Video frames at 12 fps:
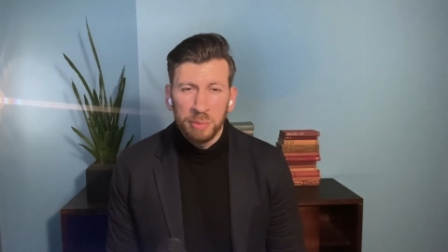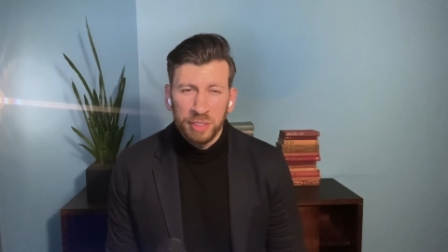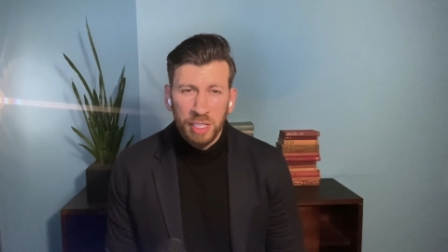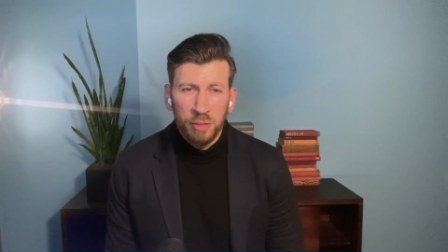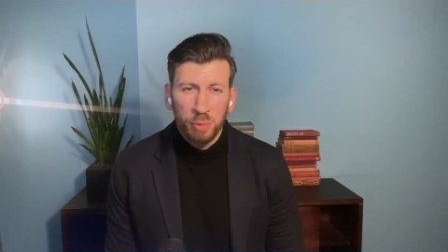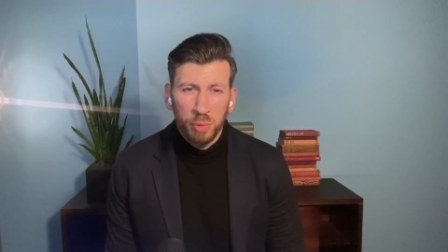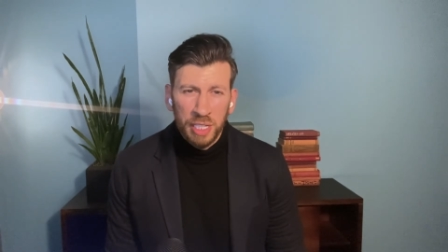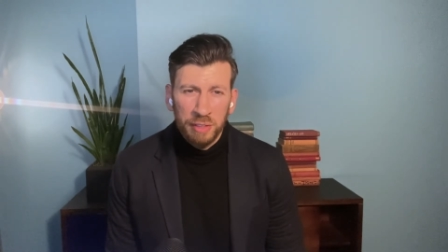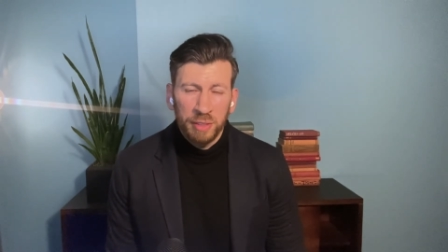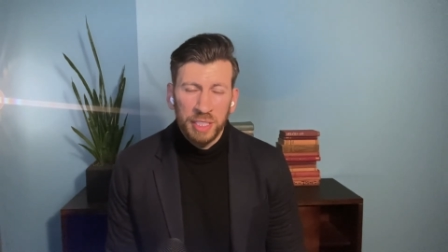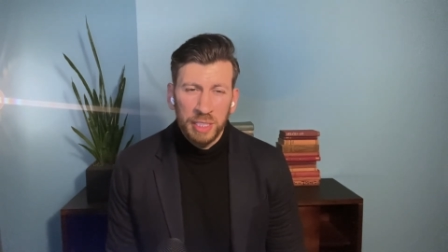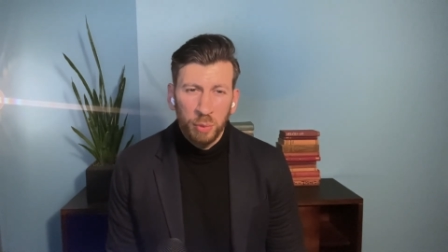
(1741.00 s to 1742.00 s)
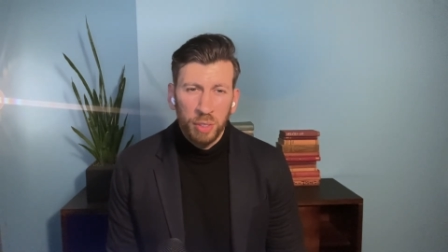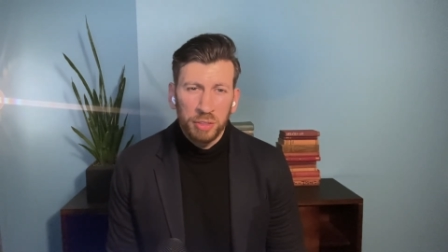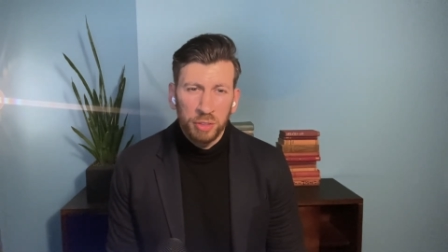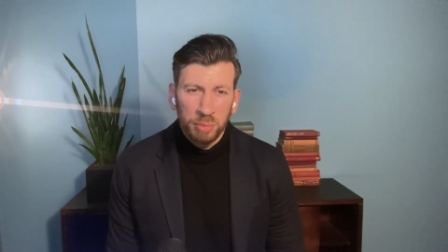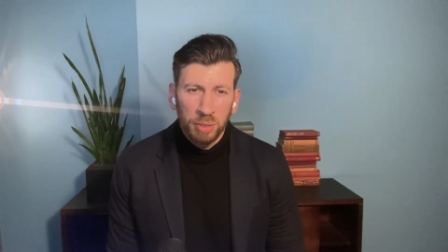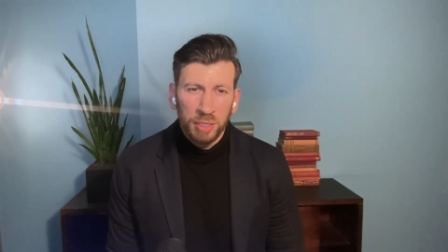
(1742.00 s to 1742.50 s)
himself whatever he
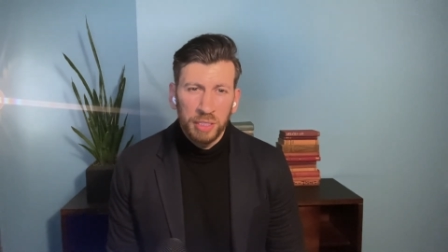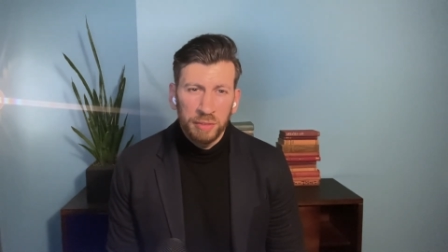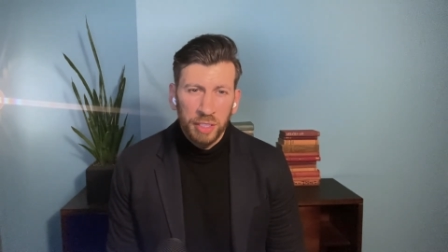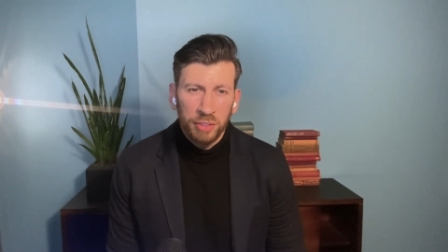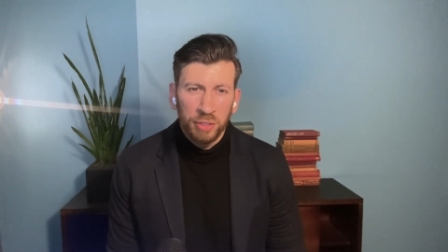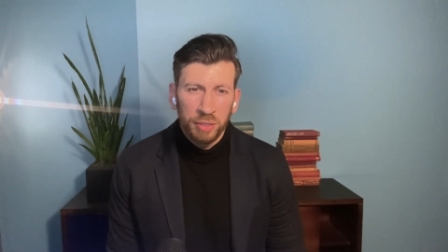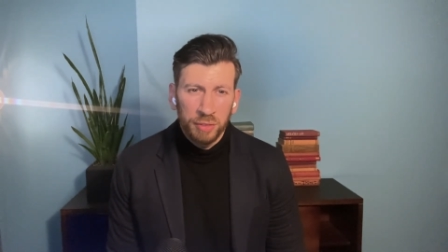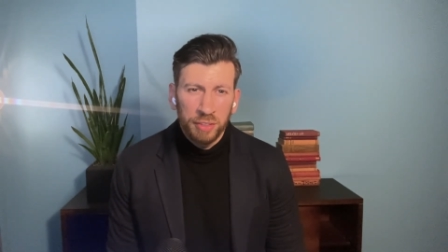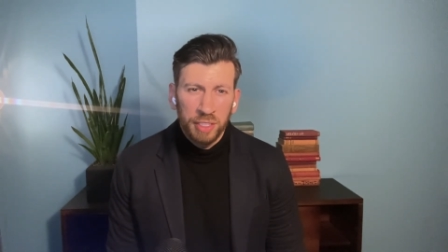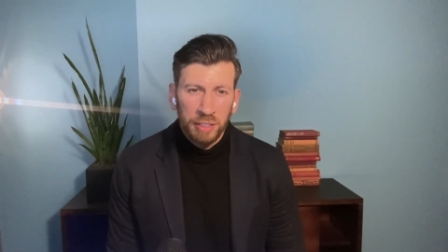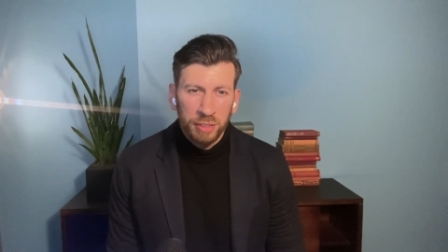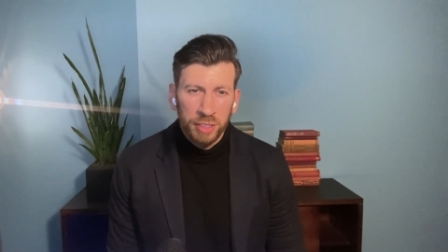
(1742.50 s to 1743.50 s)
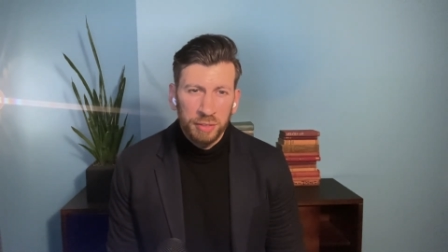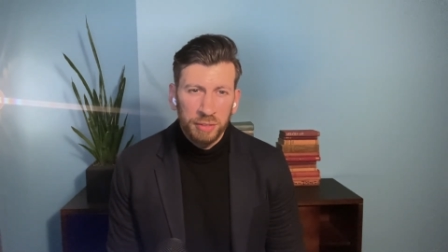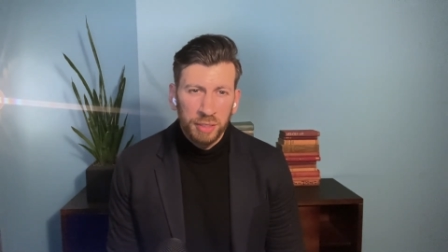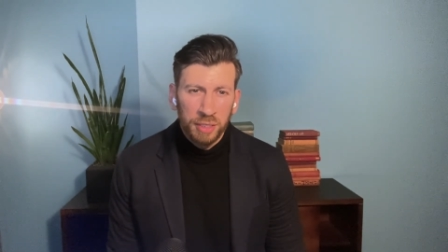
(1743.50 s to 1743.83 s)
wanted to believe that served his narrative,